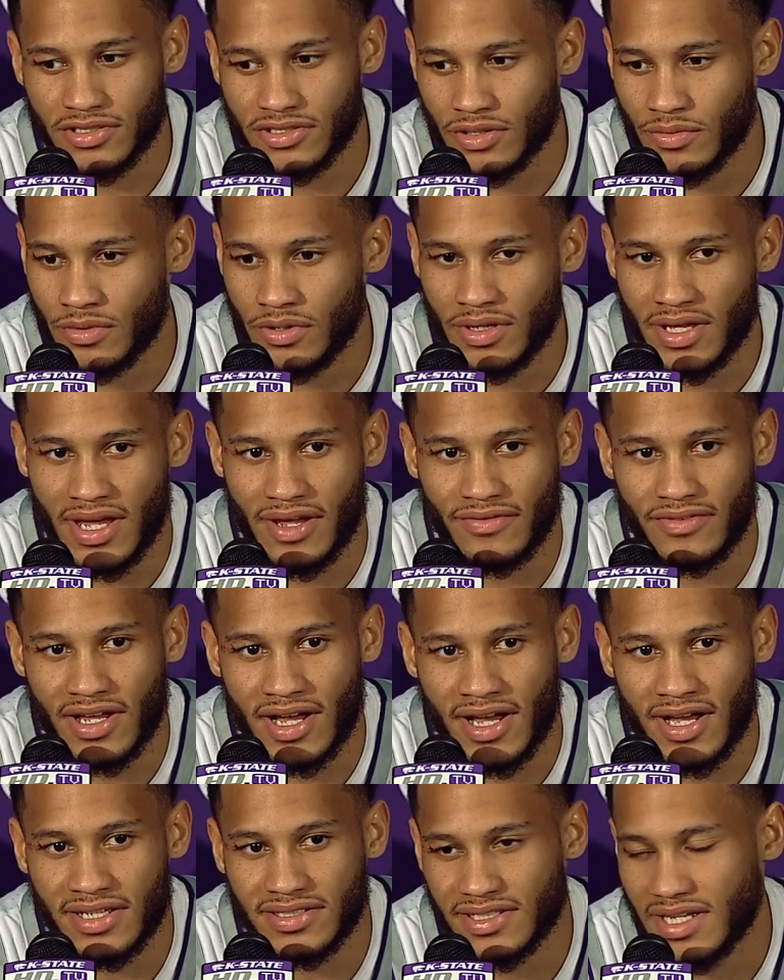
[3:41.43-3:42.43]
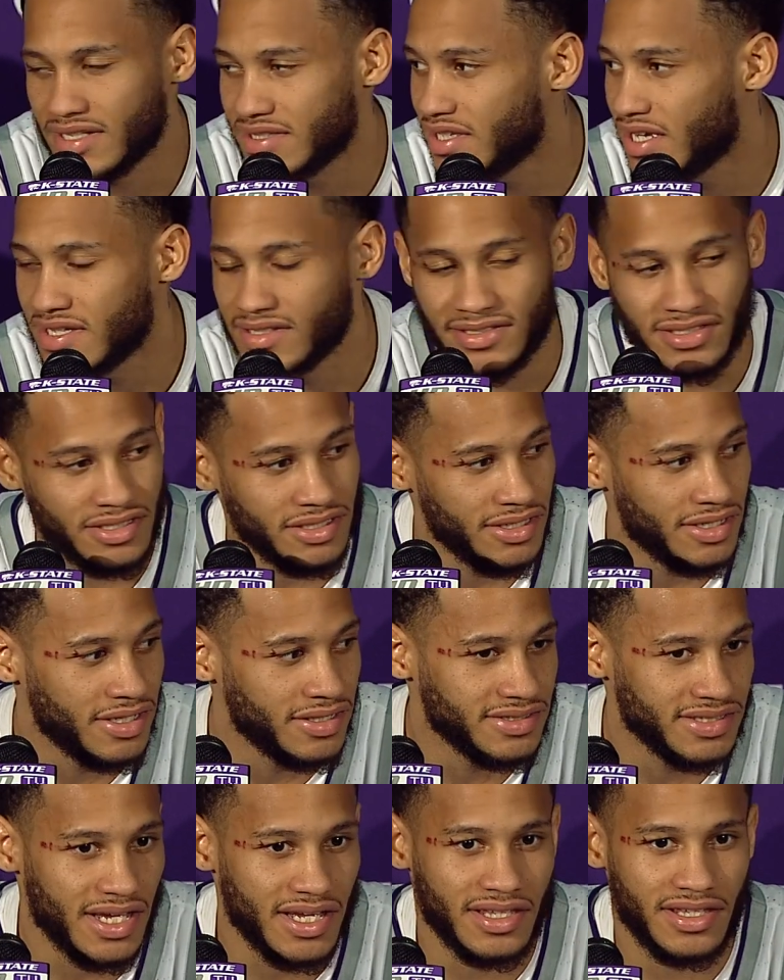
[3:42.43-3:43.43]
So when you have guys like Desi
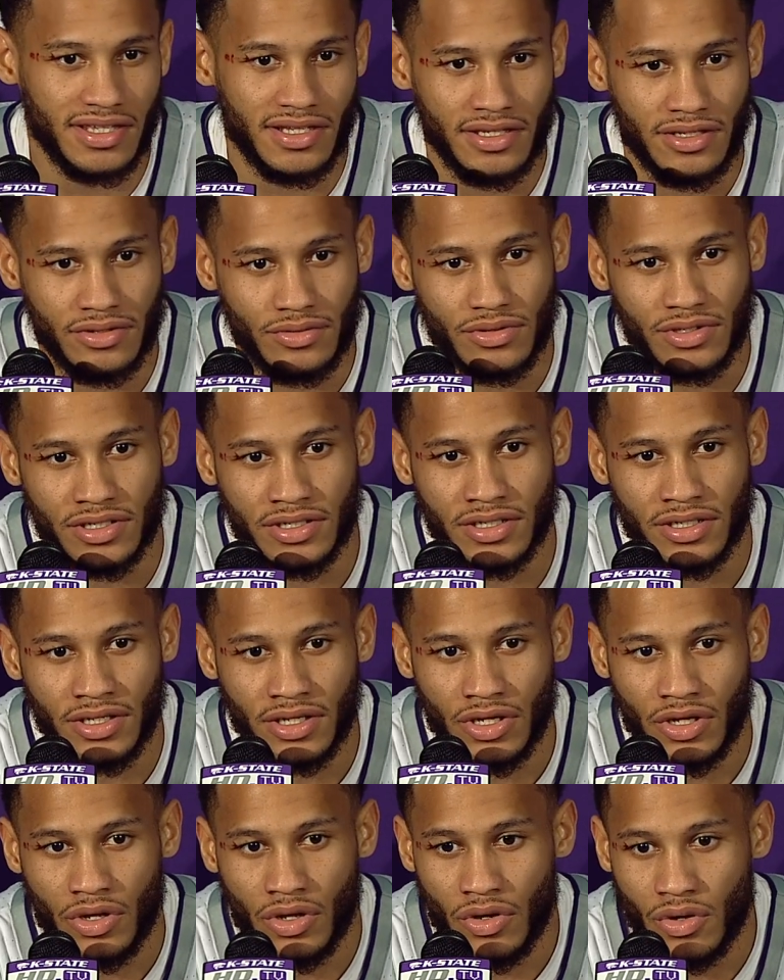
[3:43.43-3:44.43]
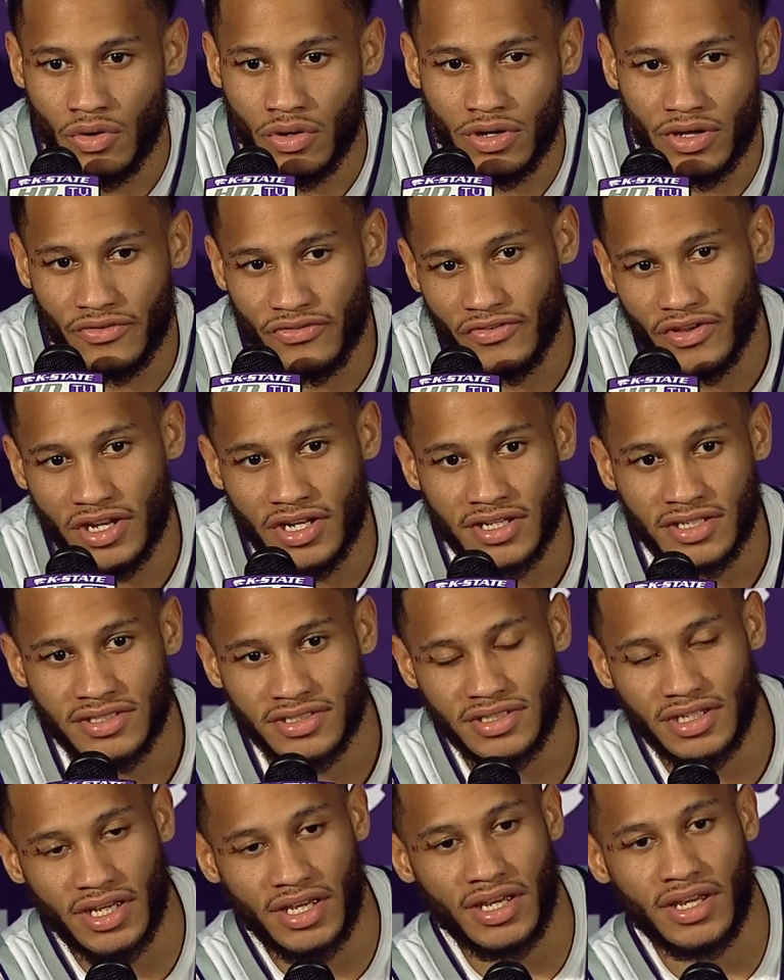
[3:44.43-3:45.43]
and Tyke who could who could
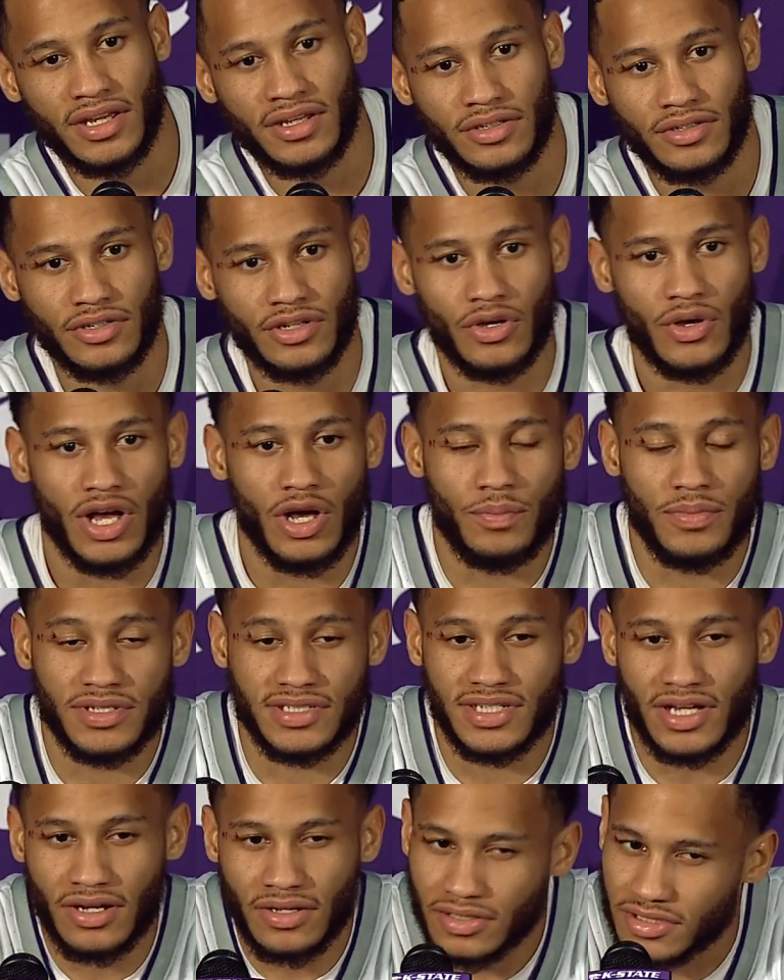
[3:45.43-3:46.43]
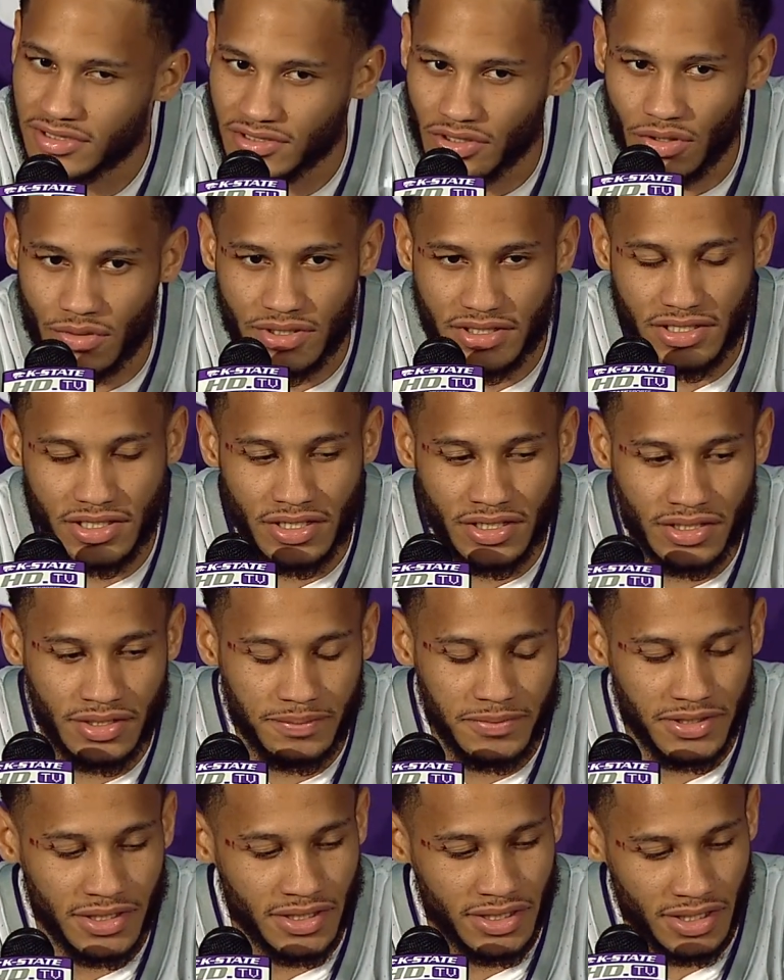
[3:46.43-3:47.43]
finish and you know help us out is always good.
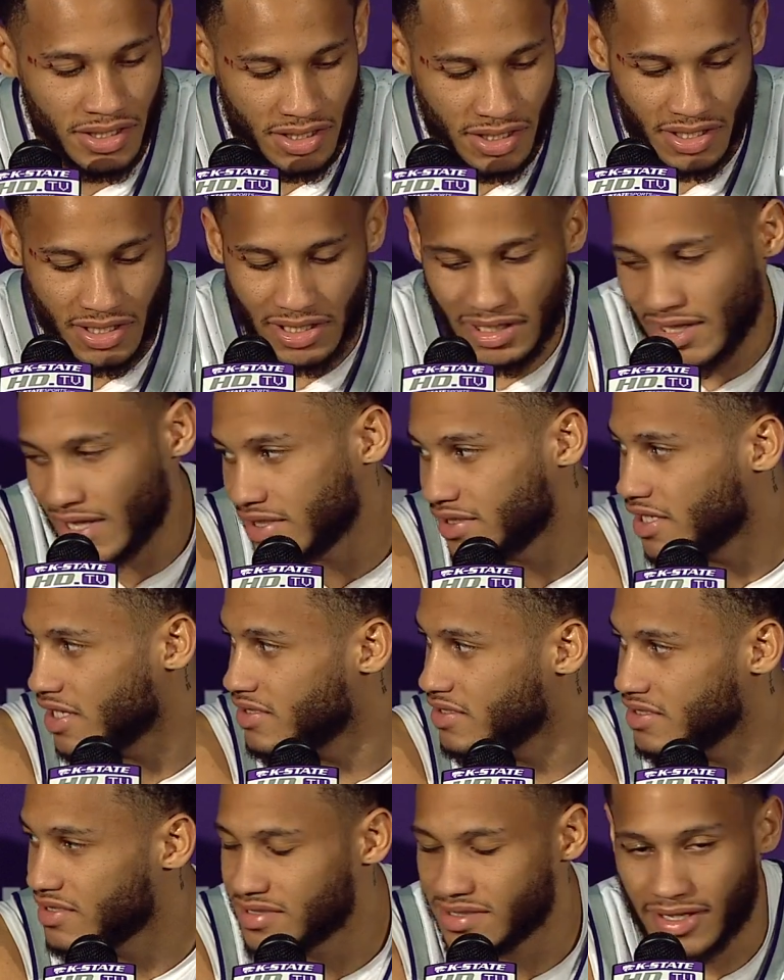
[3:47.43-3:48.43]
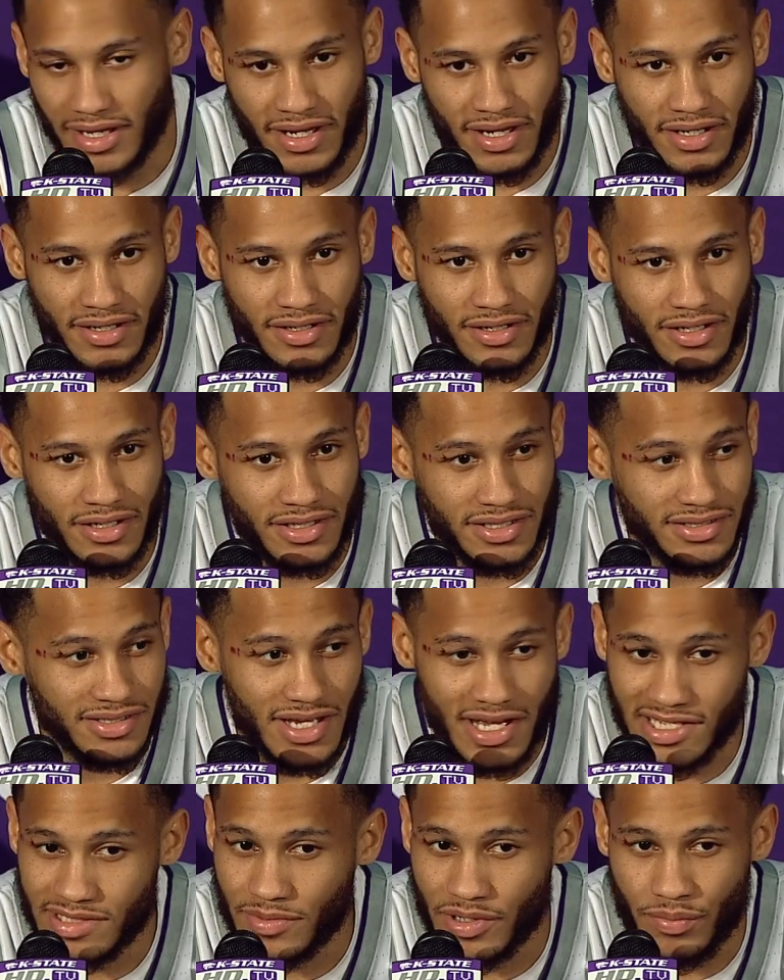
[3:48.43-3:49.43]
But like Desi said, uh, these
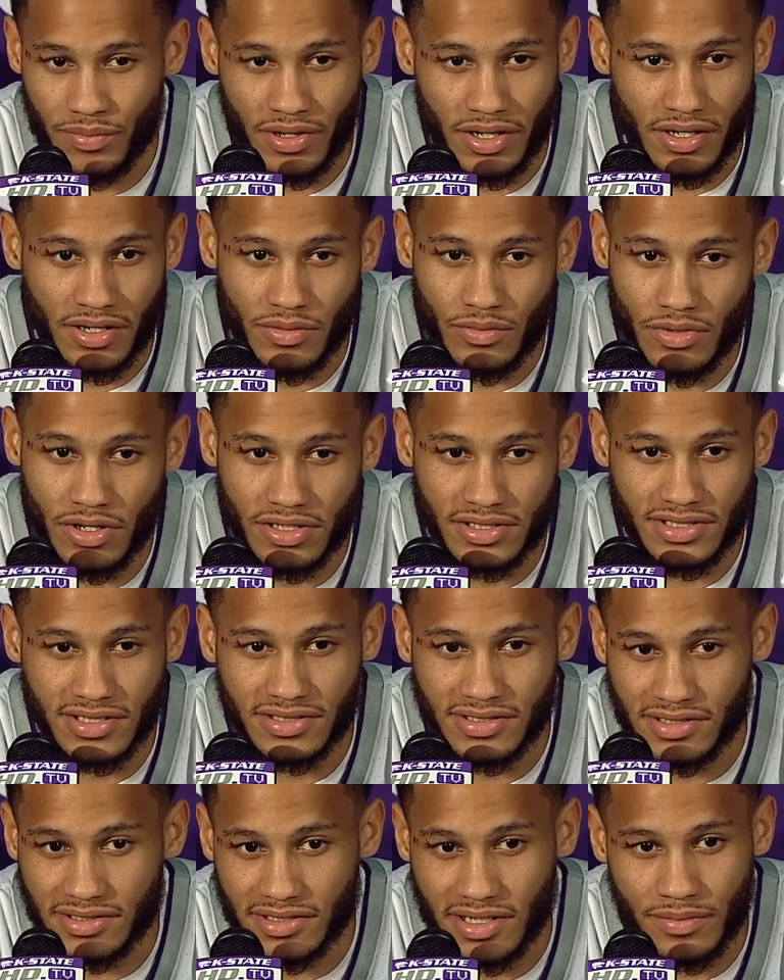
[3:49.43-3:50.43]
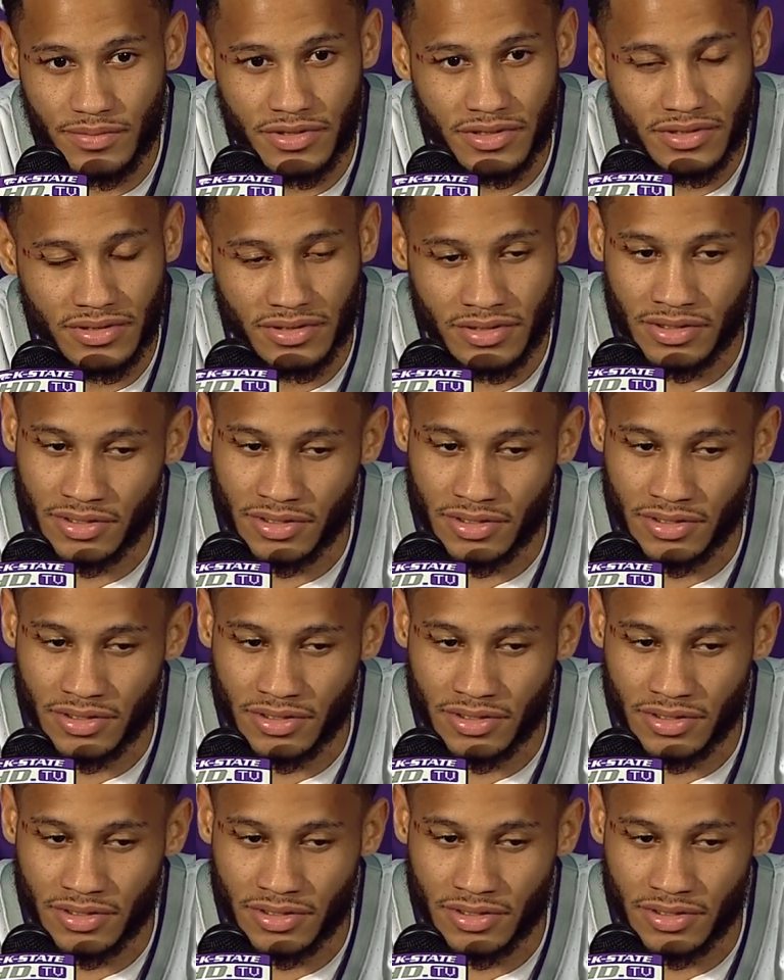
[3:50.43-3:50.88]
guys been putting in work since the summer.